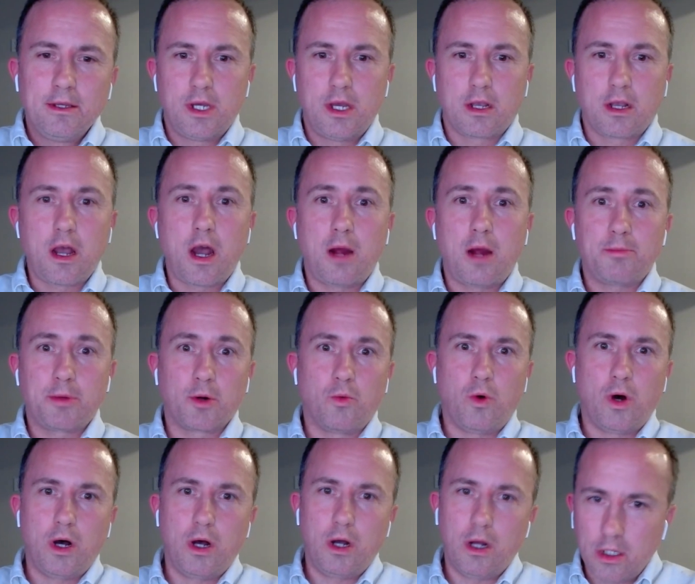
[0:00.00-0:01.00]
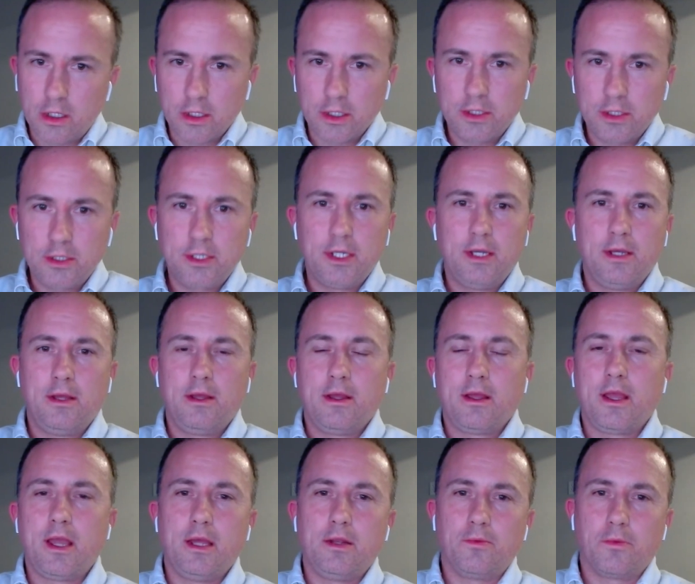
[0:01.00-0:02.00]
a copper wall,
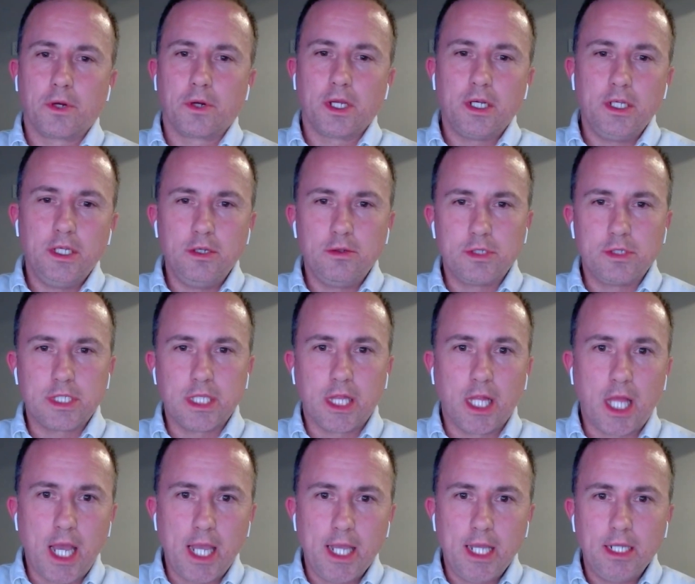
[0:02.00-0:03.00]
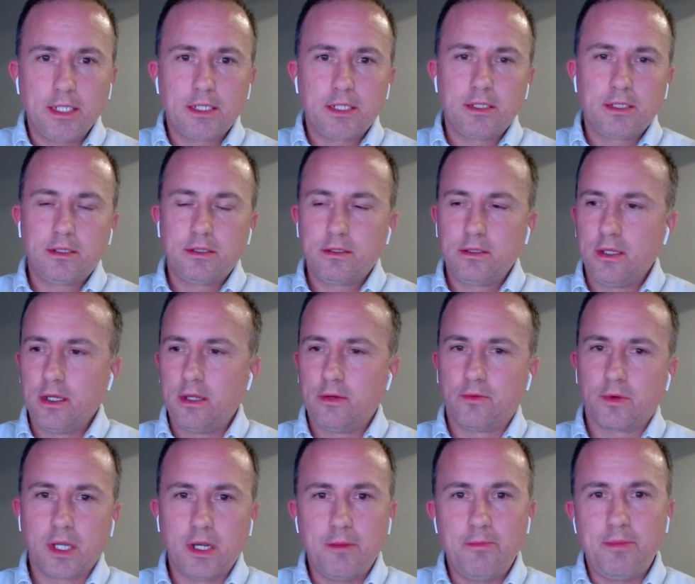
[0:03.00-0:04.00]
and we're going to use light,
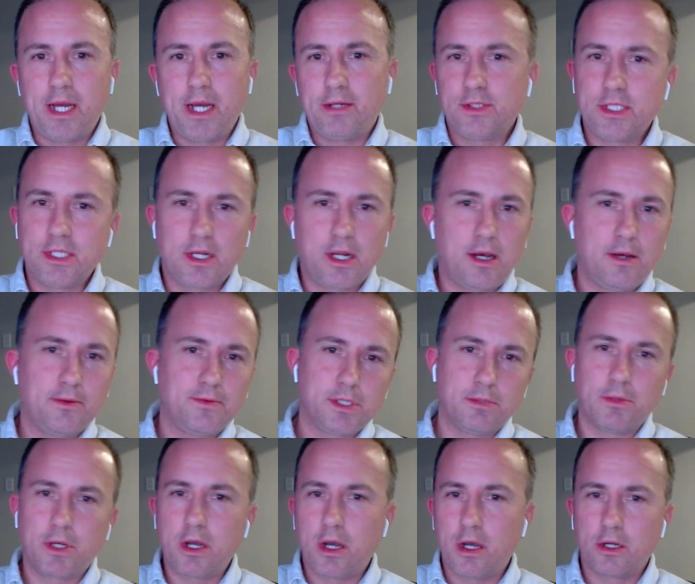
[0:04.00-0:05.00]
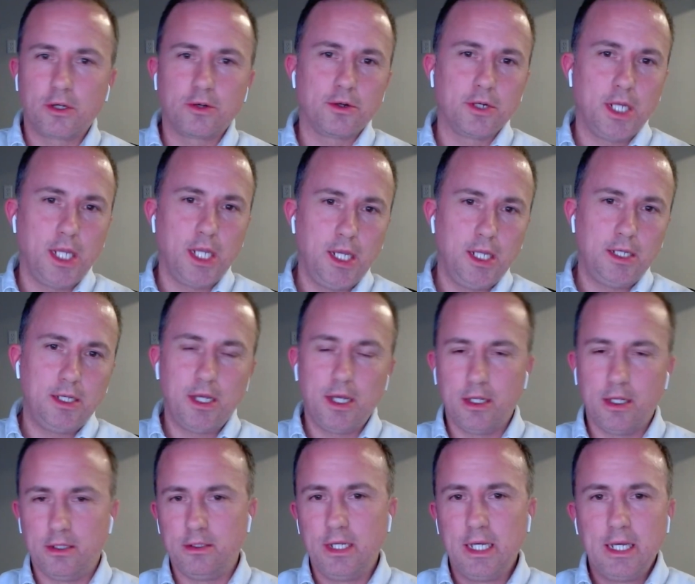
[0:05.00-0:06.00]
and we're going to bounce it off some concrete.
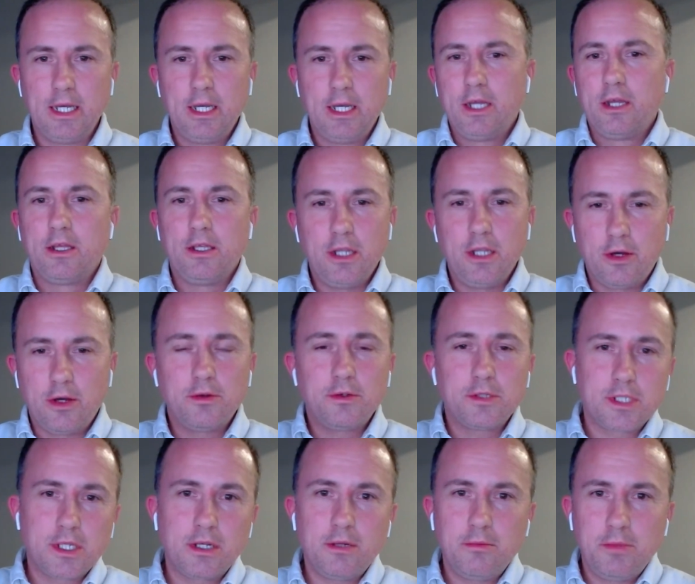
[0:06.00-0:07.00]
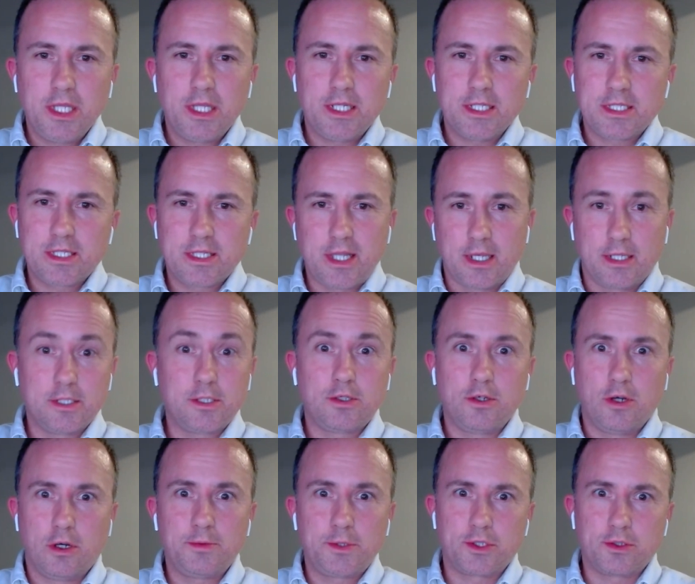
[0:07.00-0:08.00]
And, it was going to be this like
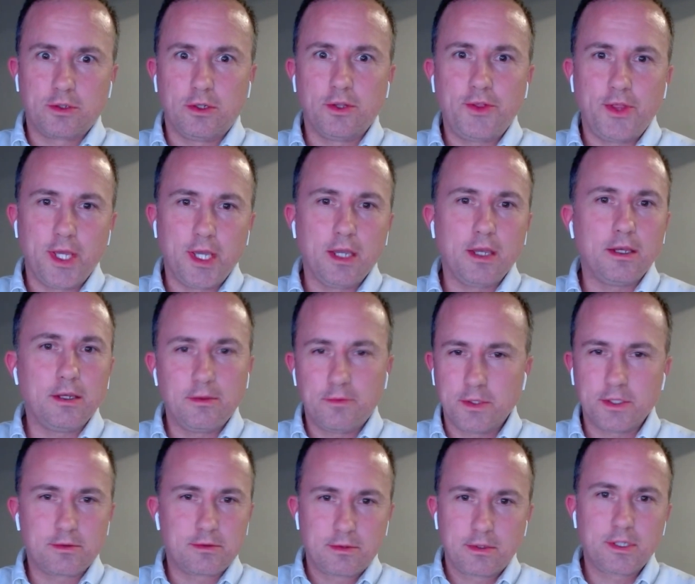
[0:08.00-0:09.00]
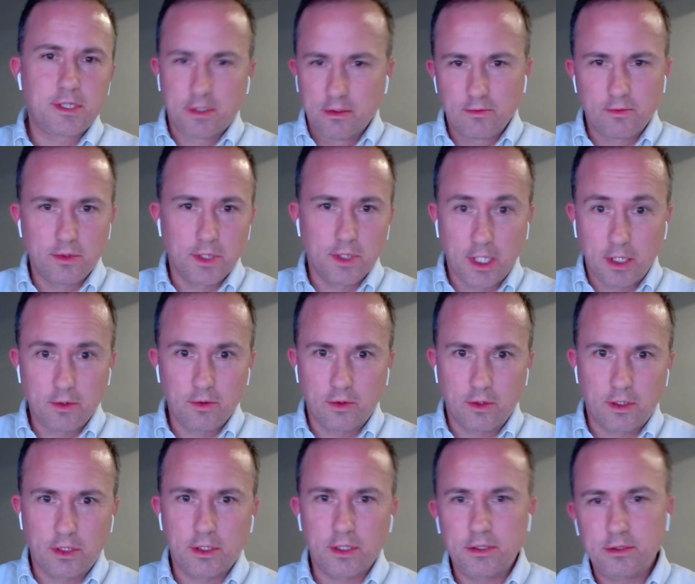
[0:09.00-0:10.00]
sculptural thing. It was really
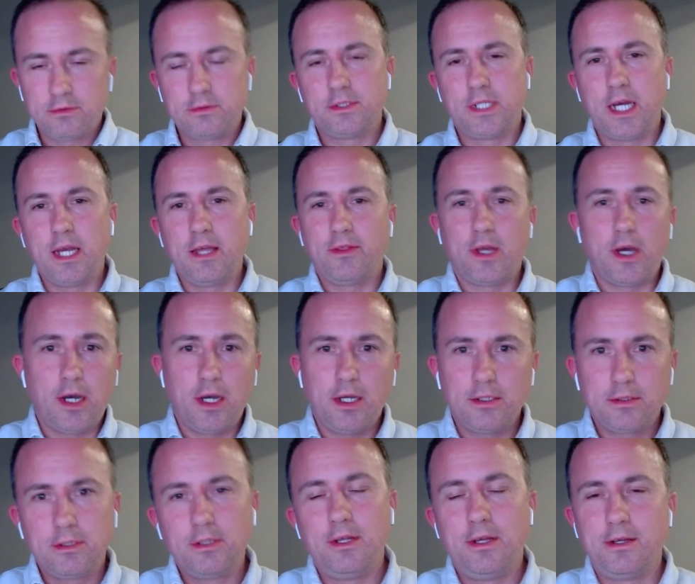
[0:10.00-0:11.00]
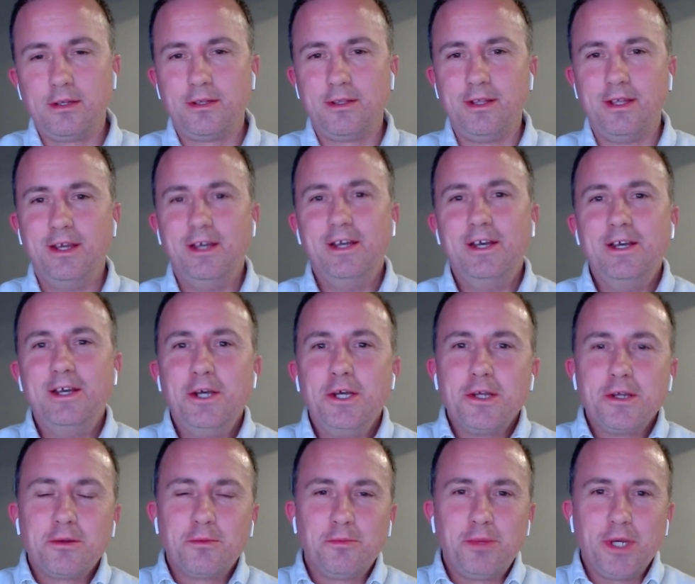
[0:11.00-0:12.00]
cool, I thought.
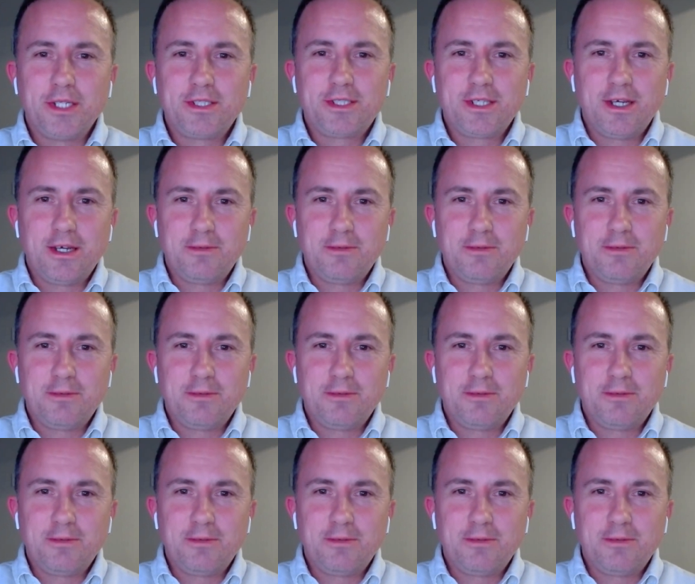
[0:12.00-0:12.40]
But,